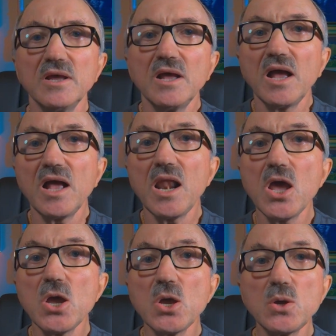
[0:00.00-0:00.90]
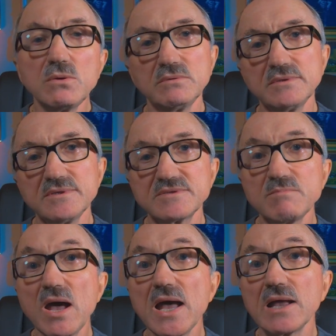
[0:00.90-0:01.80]
hello,
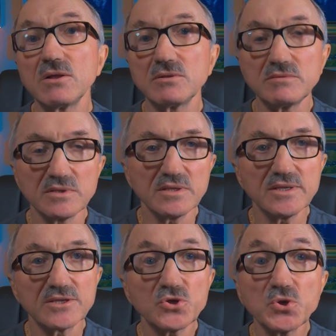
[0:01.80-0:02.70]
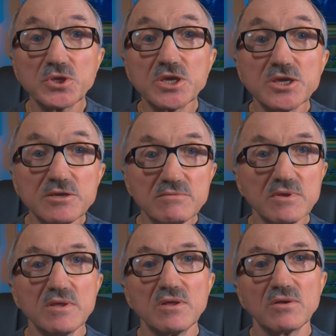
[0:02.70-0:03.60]
smile, cookie.
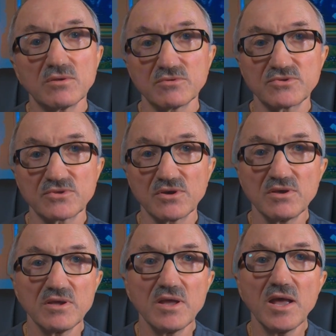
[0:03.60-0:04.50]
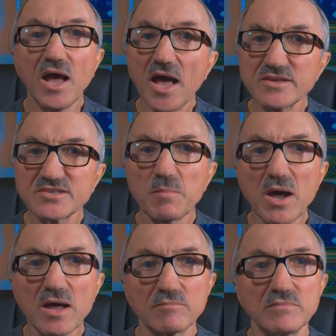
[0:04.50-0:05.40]
Also, ask
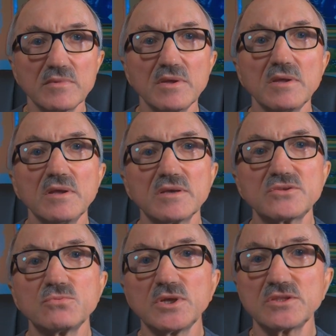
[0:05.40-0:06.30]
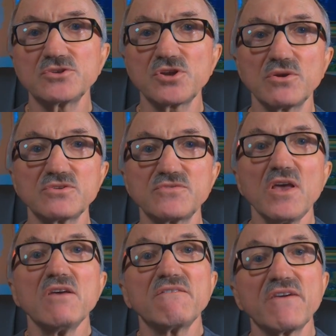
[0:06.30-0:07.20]
mom as to what the child's
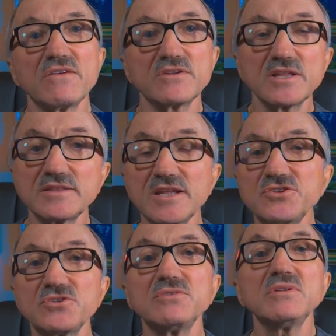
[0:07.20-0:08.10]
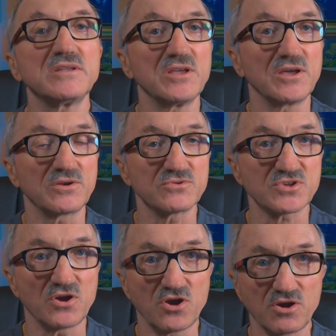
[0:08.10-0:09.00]
favorite attention getters
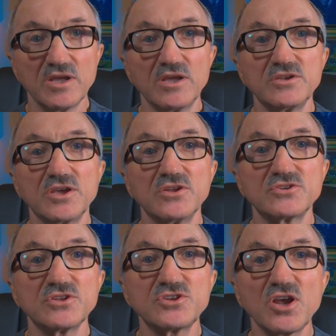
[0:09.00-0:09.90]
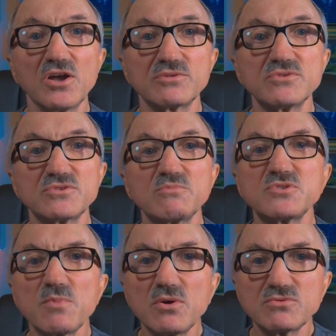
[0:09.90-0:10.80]
are. Engage the child in some
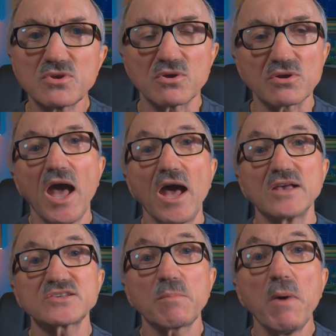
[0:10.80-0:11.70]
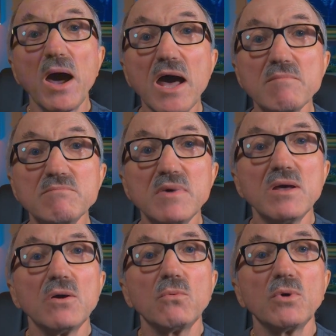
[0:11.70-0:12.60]
small talk. Ask mom
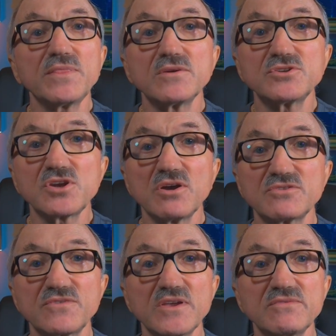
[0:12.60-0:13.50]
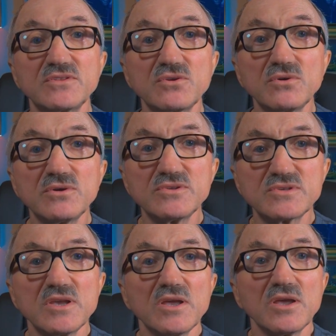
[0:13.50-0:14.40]
what their child's favorite toys
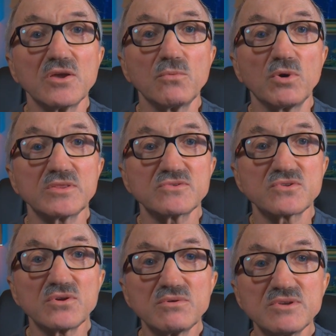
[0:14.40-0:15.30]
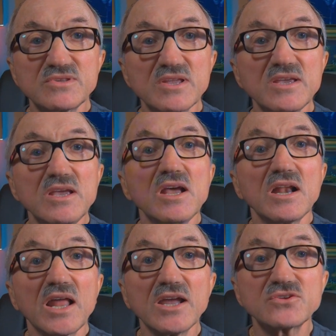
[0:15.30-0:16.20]
and what stories they
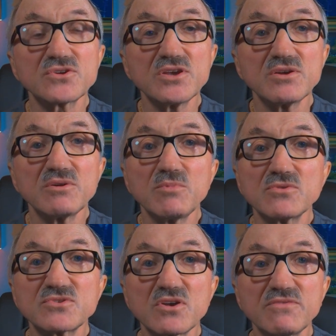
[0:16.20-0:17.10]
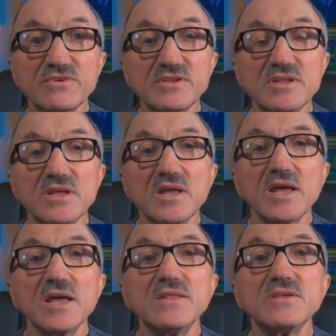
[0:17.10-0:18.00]
like to hear most often,
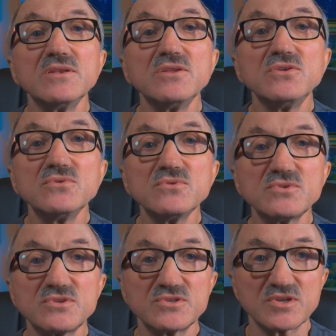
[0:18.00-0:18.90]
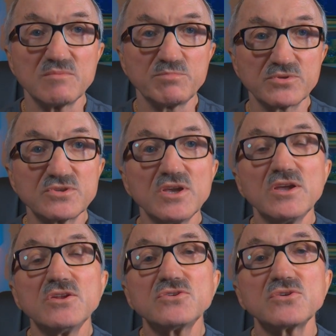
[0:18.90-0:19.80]
and then use these inputs
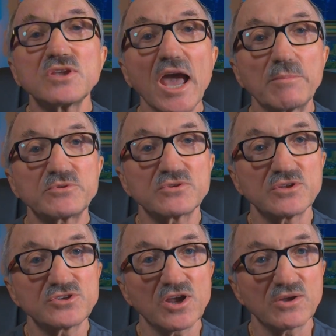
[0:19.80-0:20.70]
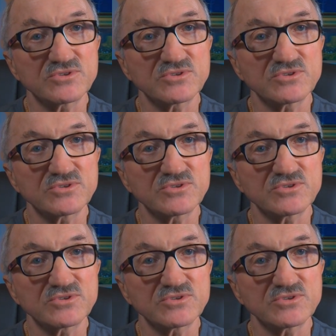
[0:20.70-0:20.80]
to capture the child's